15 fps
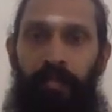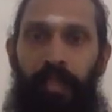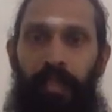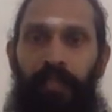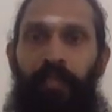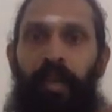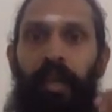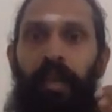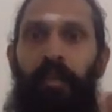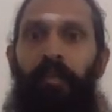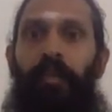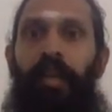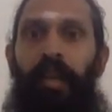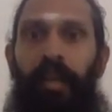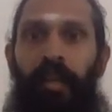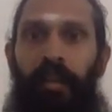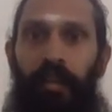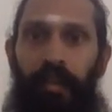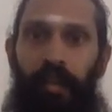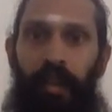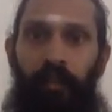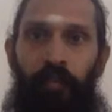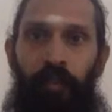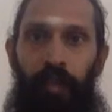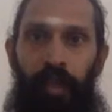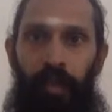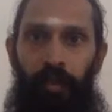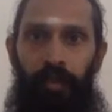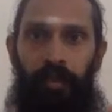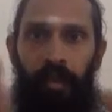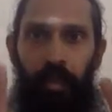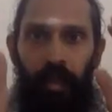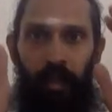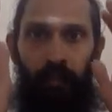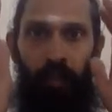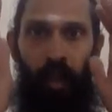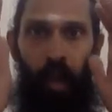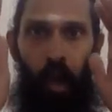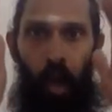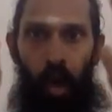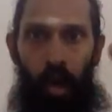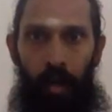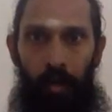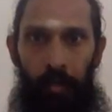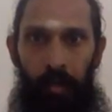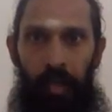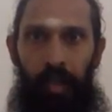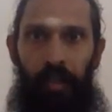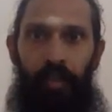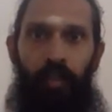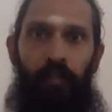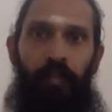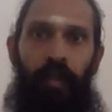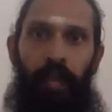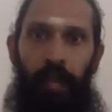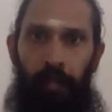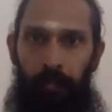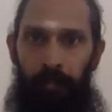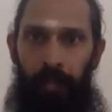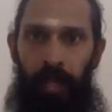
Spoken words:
is very critical if you need to study for long periods of time.